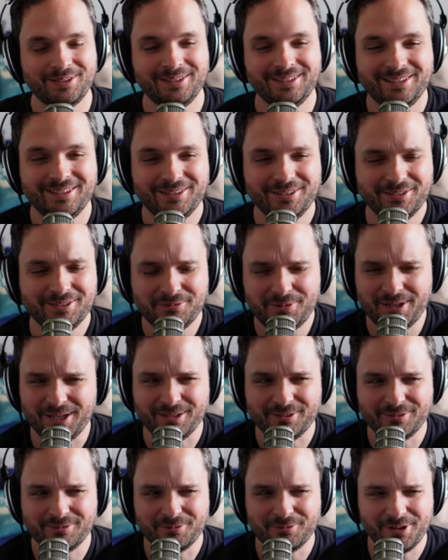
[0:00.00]

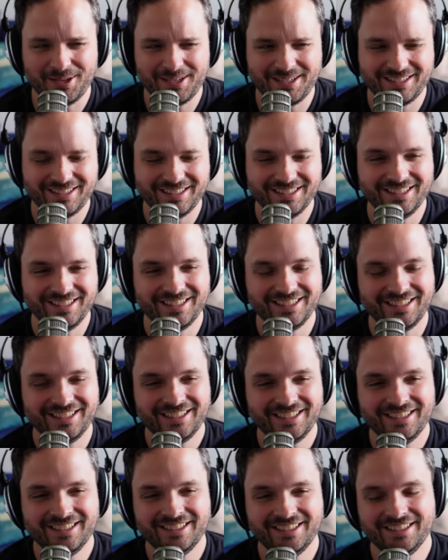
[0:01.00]

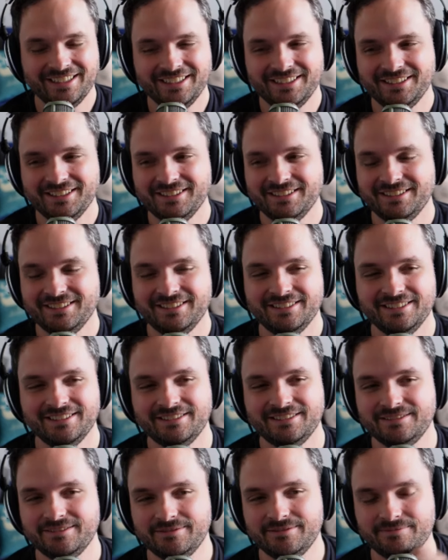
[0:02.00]

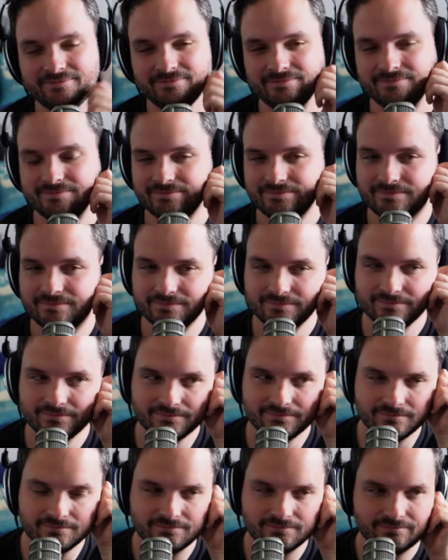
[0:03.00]

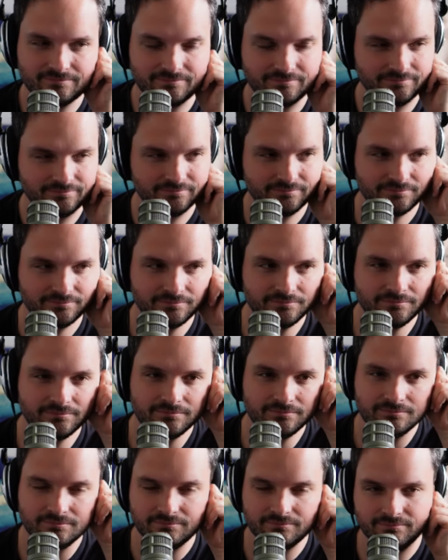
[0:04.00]

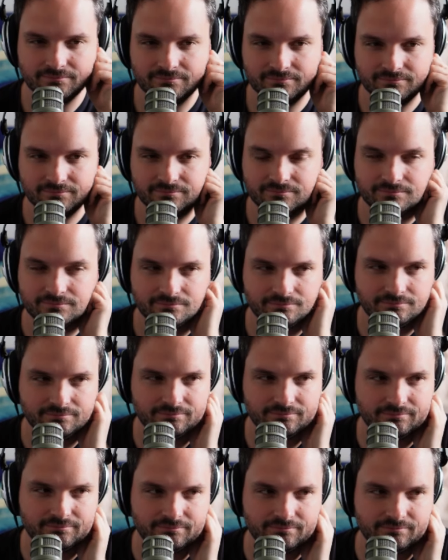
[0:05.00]

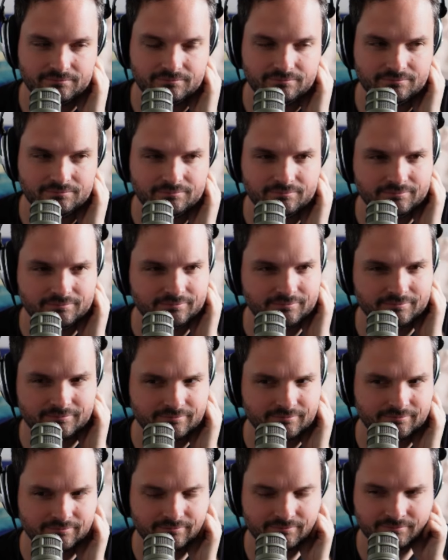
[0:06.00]

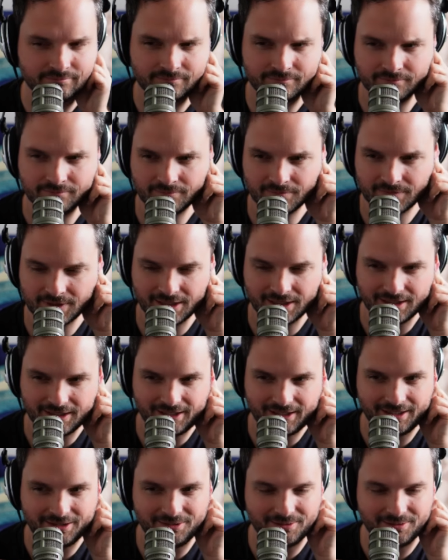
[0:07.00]
(not speaking)